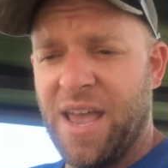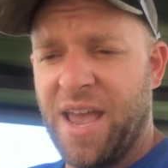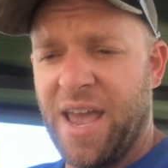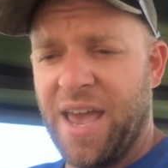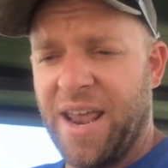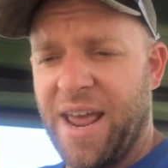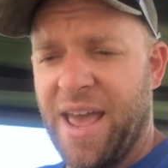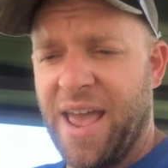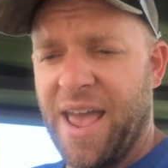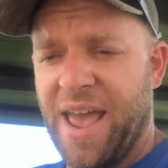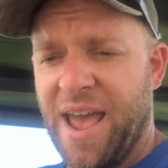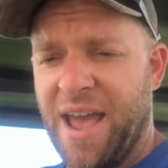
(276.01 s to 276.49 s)

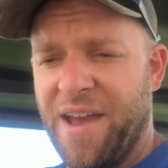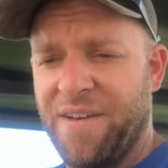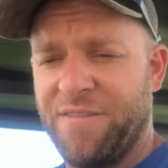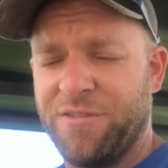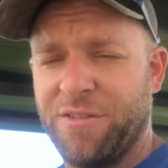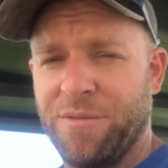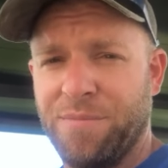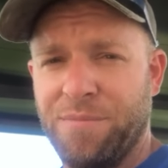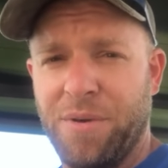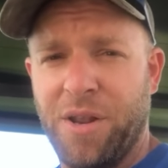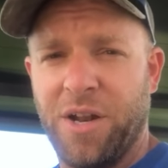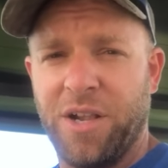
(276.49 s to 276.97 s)
and I
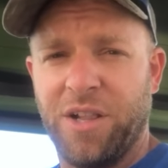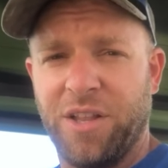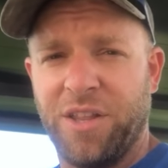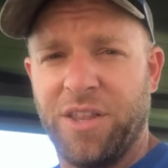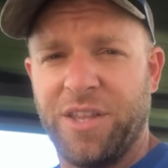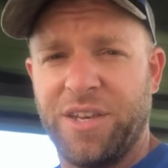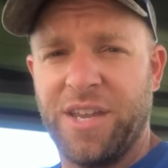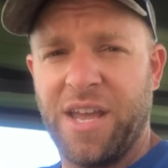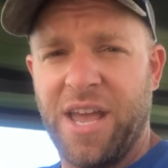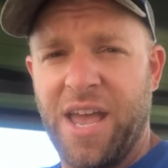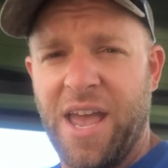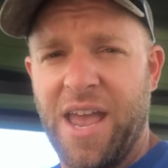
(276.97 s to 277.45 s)
have the middle
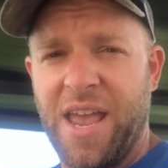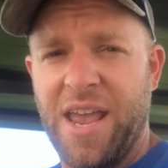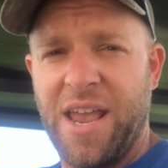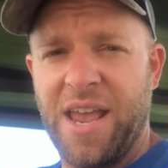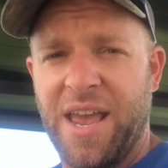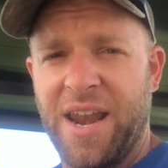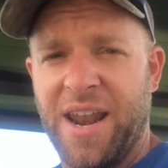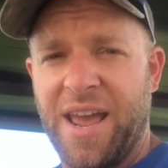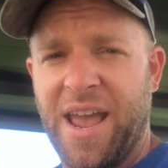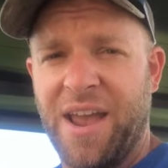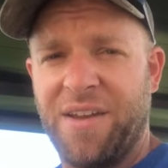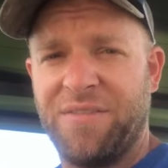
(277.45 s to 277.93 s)
of the day
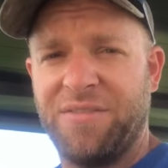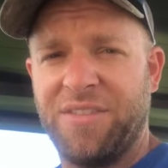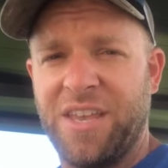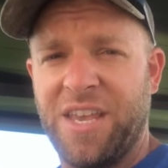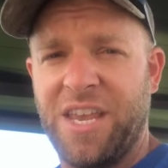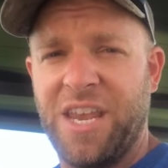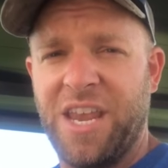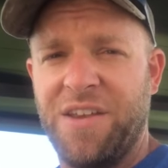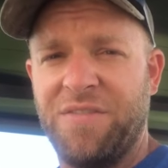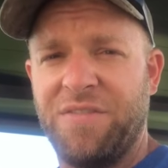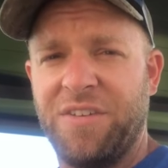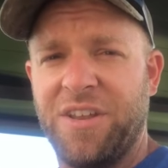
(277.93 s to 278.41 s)
and I have
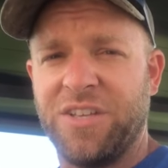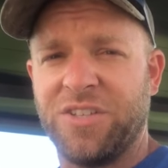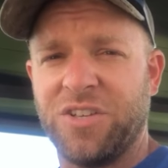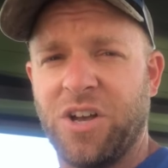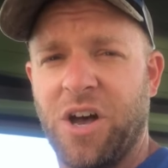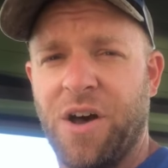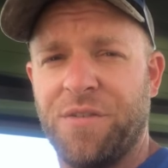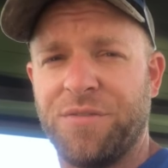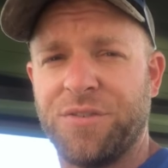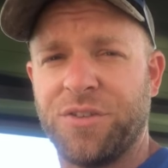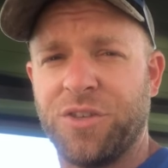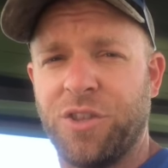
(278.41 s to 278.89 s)
the evenings
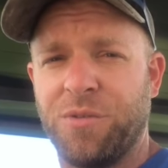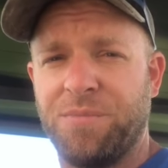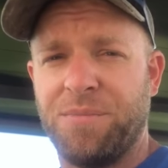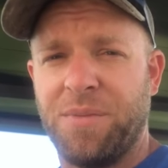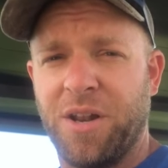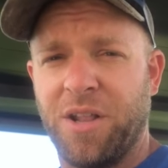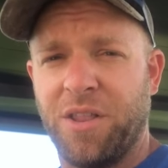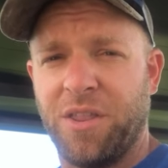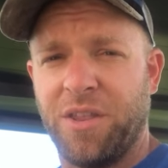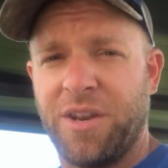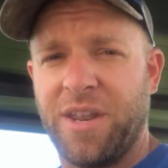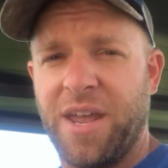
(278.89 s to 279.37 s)
off. So the
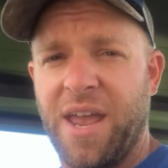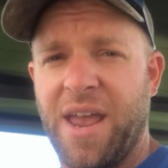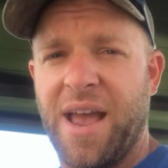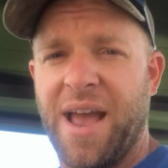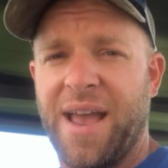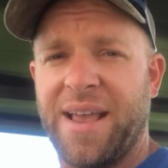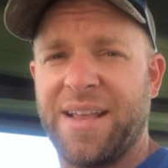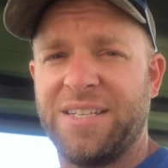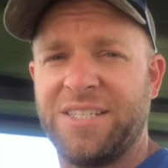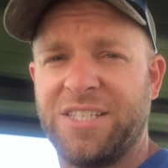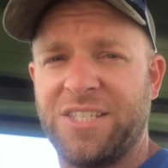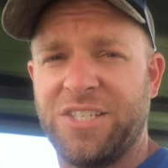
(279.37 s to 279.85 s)
middle of the
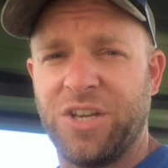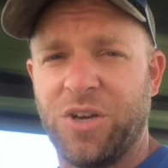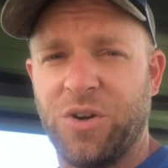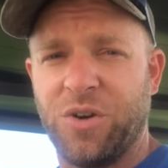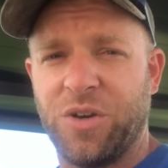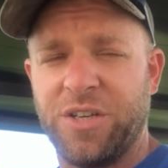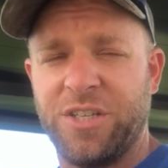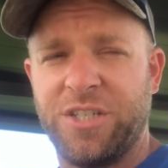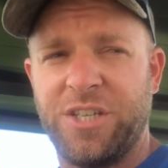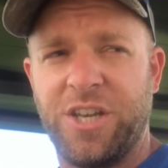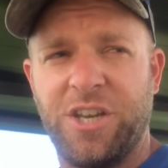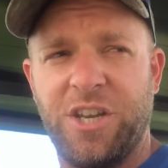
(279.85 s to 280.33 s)
day, I can
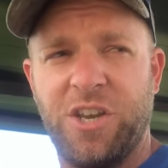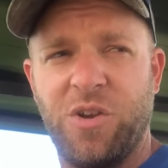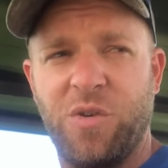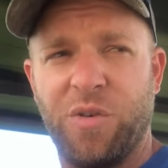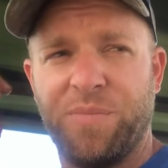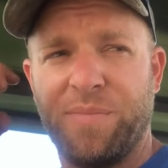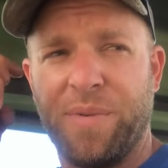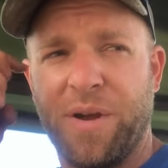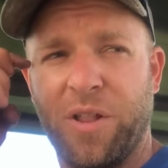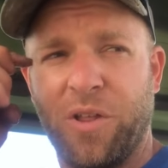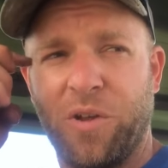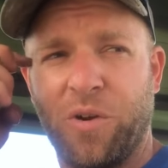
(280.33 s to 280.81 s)
still continue
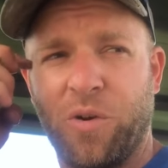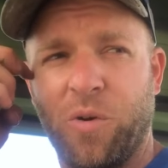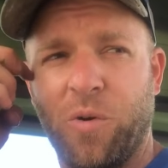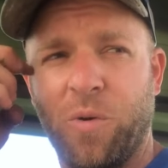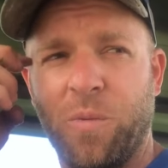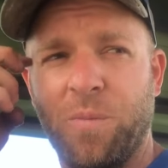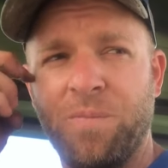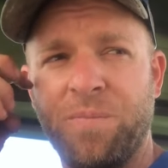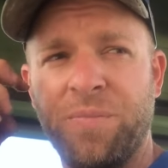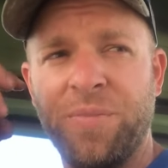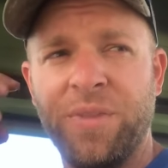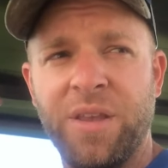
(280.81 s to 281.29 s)
with my
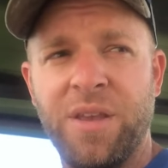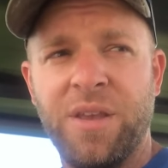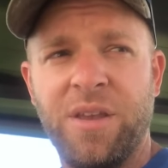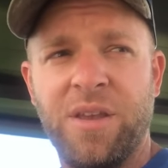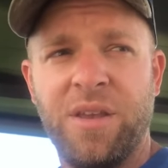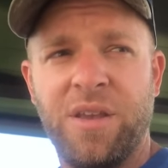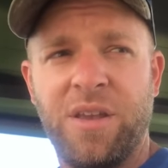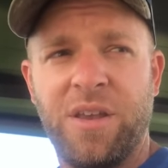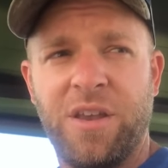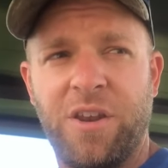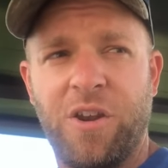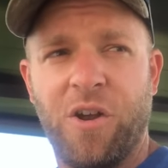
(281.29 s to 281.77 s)
little,
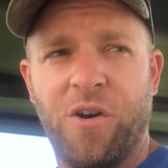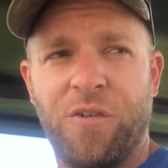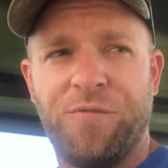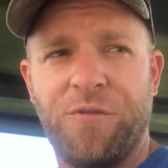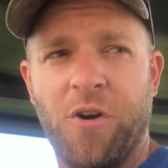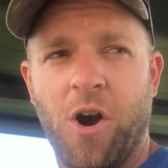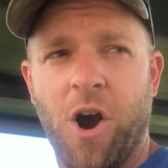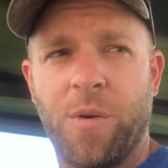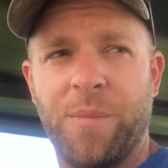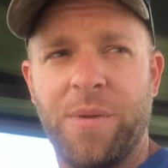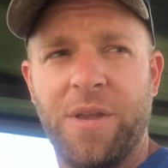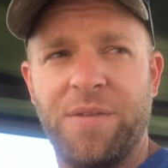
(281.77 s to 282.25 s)
you know,
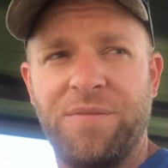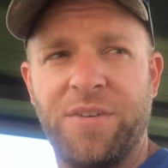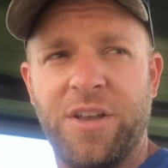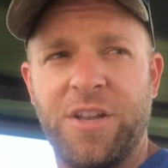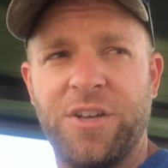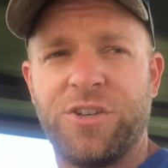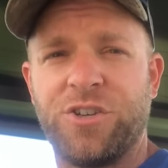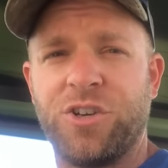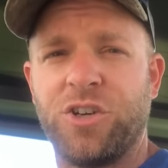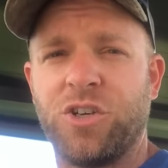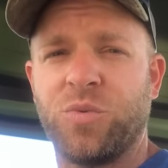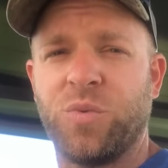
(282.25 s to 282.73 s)
farming
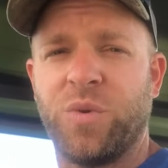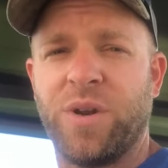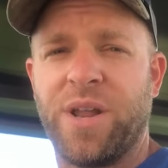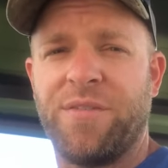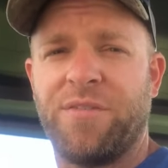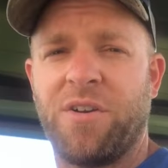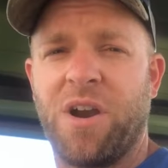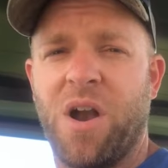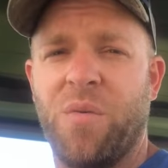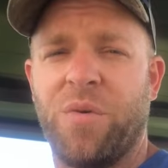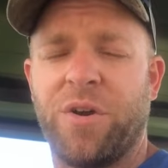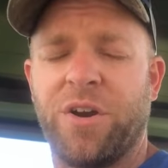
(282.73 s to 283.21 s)
ventures,
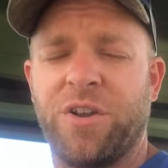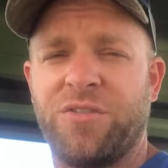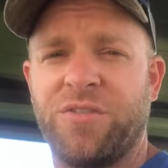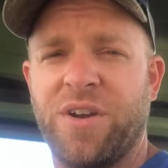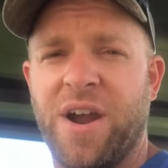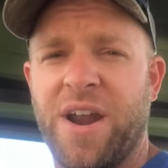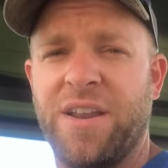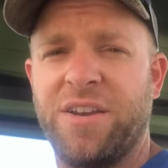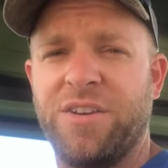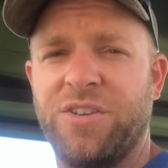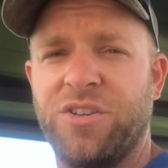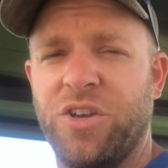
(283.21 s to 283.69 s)
whatever I want to
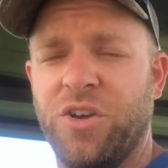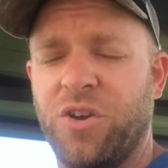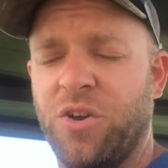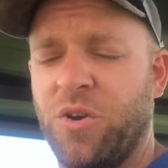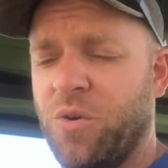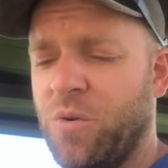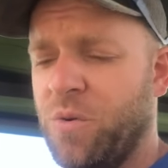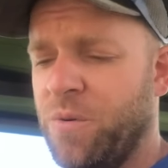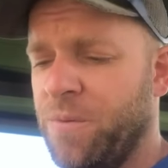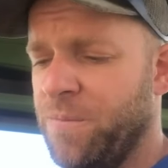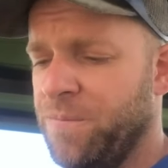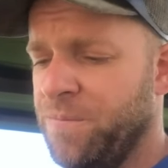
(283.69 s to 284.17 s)
try to
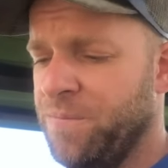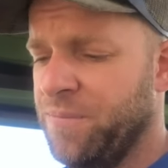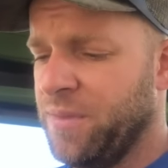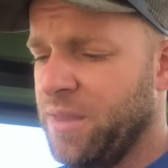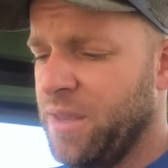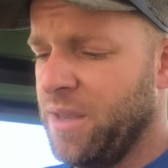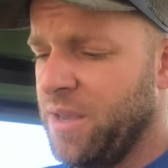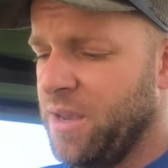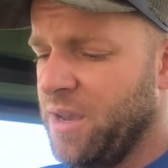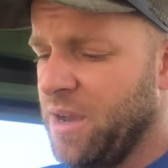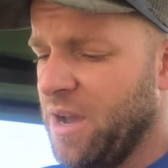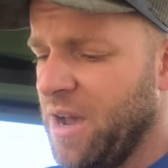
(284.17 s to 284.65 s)
do.
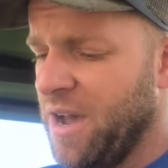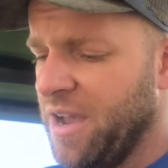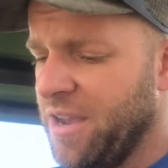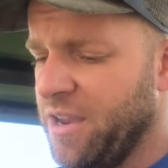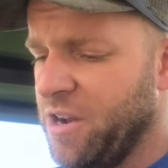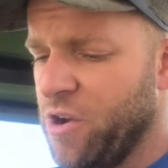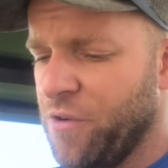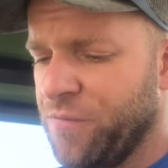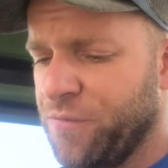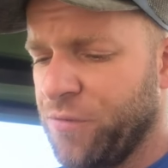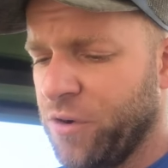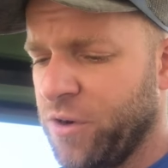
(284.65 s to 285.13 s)
Uh,
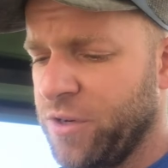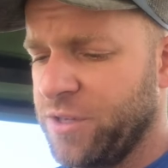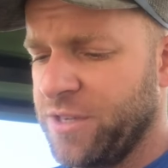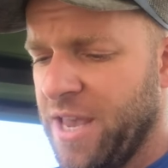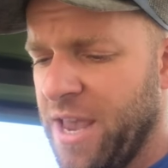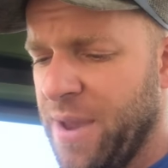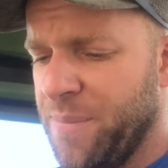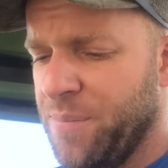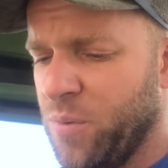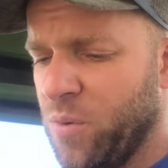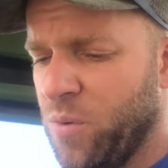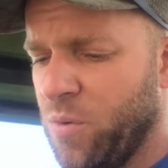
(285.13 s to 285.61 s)
you know, for
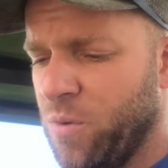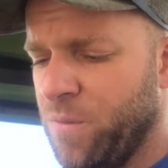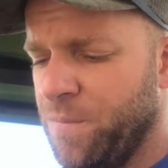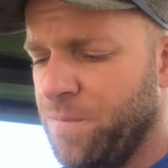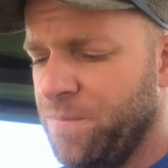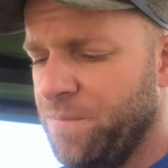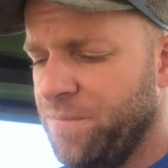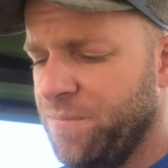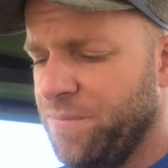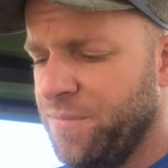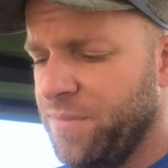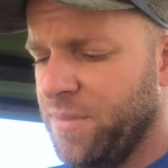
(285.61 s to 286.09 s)

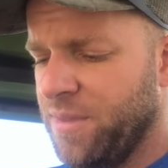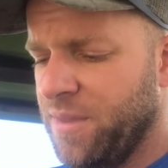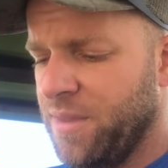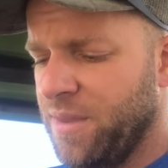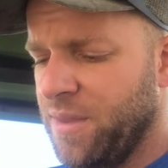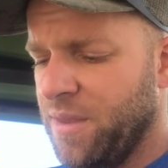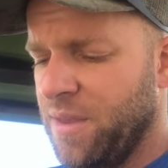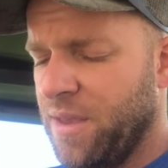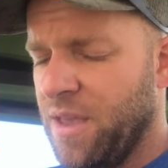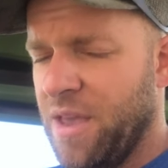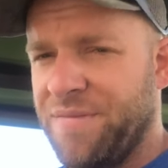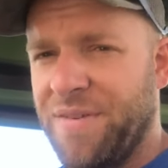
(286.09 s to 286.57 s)
example,
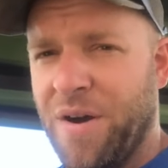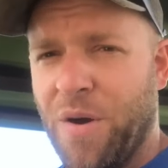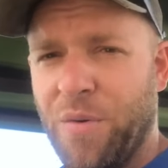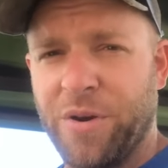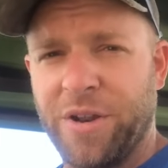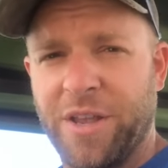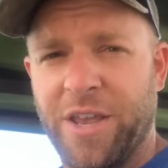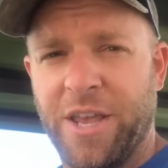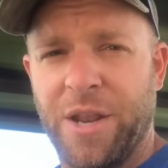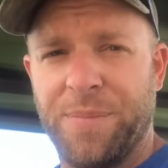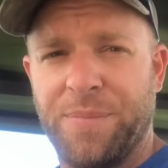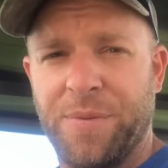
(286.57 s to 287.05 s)
if I
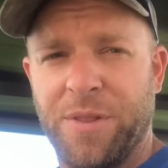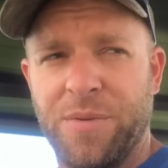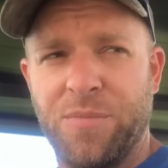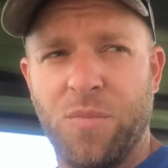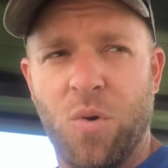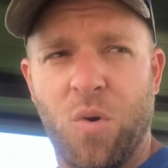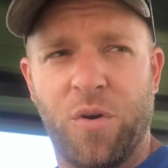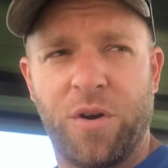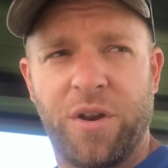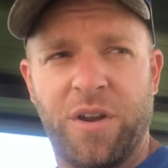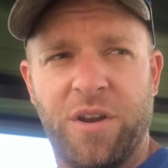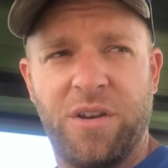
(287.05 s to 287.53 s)
want to get up in the
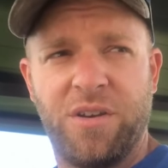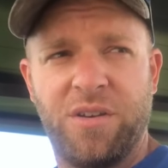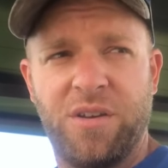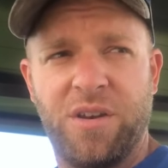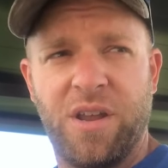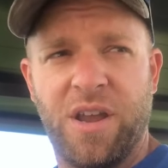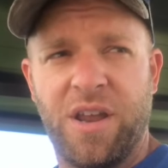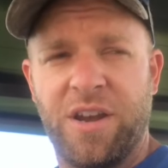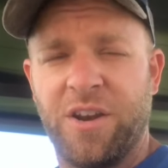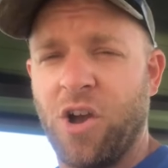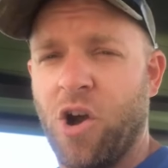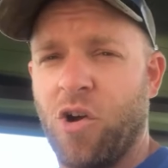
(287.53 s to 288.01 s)

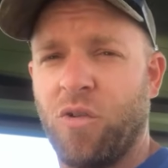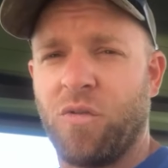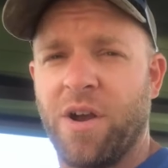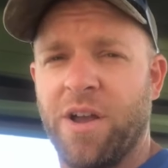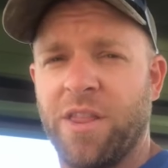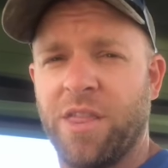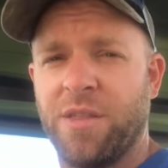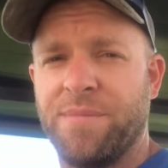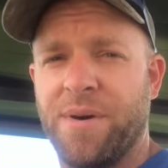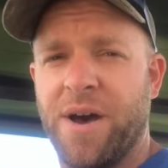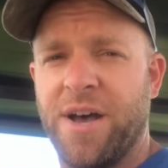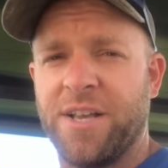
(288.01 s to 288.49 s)
morning and go
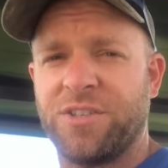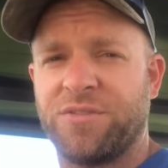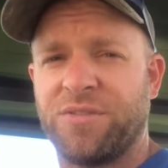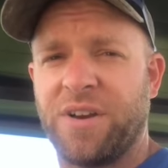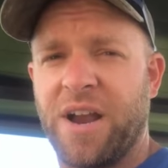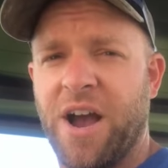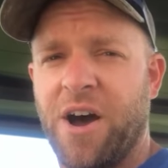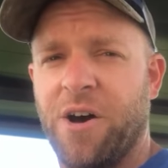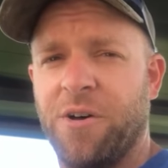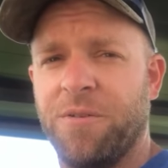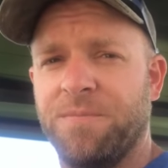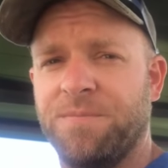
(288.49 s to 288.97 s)
run the bus
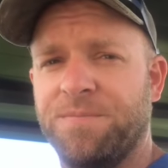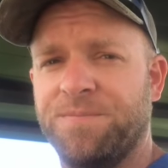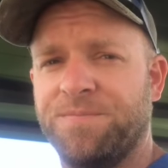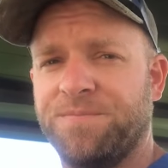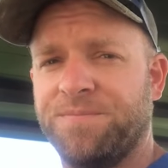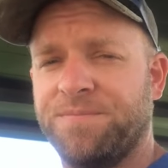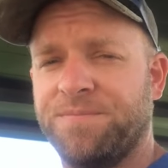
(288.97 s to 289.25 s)
route,